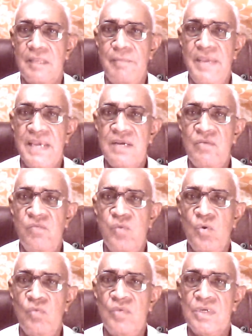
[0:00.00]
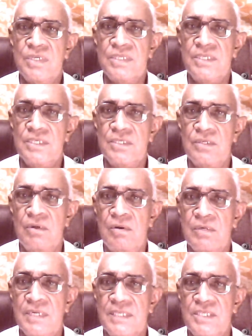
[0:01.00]
The bag of four waters is
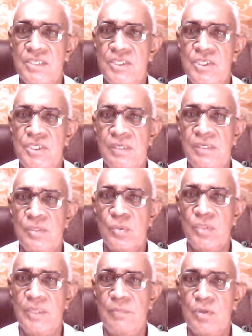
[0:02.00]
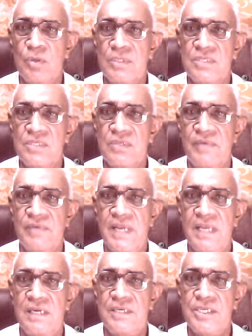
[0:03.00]
not essential to the process of
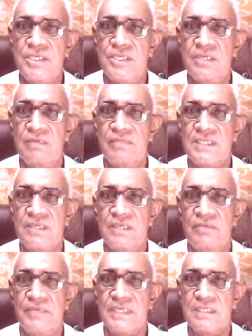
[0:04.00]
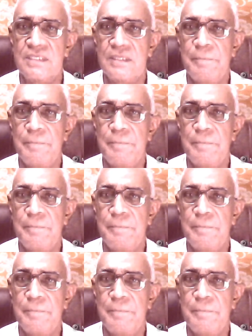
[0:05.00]
dilatation of the cervix.